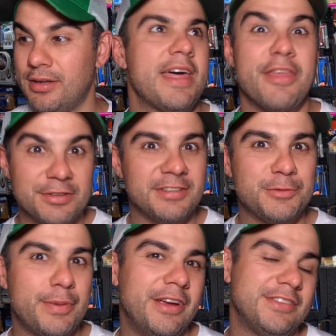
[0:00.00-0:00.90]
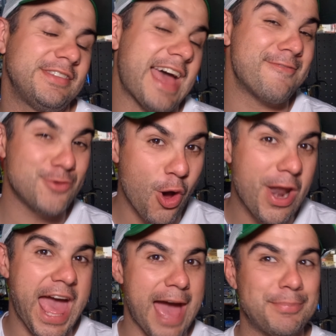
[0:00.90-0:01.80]
Now, those experiences have
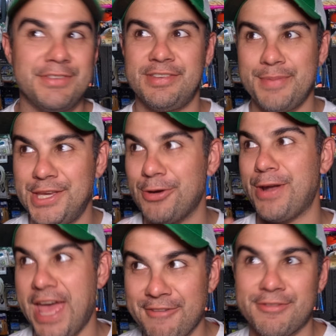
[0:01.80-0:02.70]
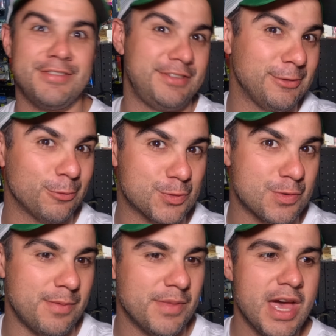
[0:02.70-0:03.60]
not happened to me on every single
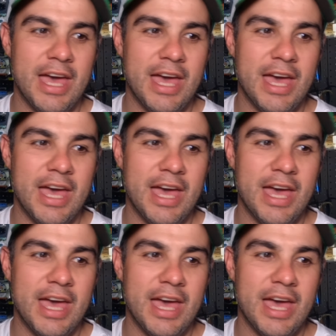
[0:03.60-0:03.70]
trip.